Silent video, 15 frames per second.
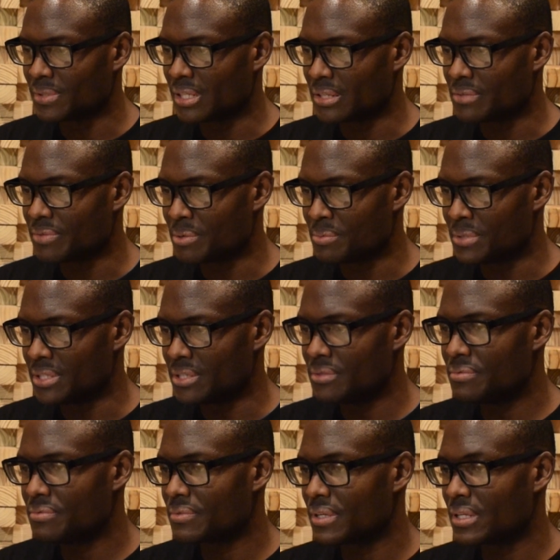life, I
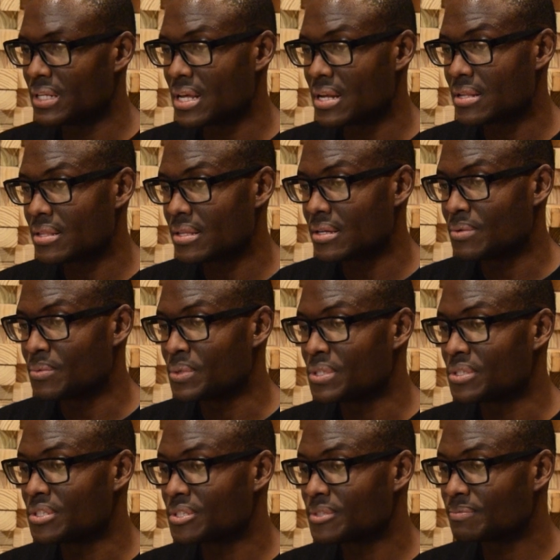believe. Another thing
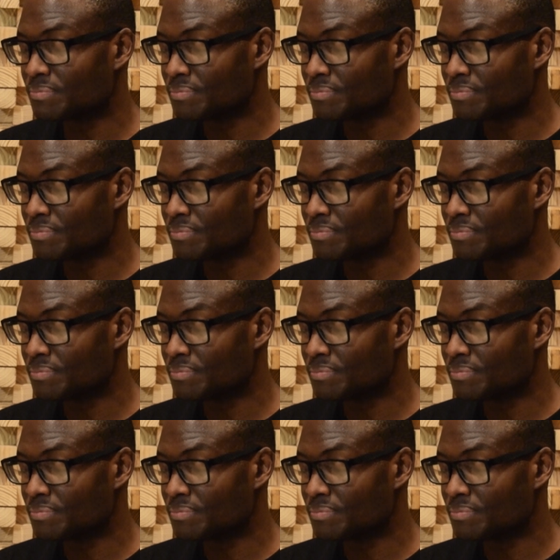was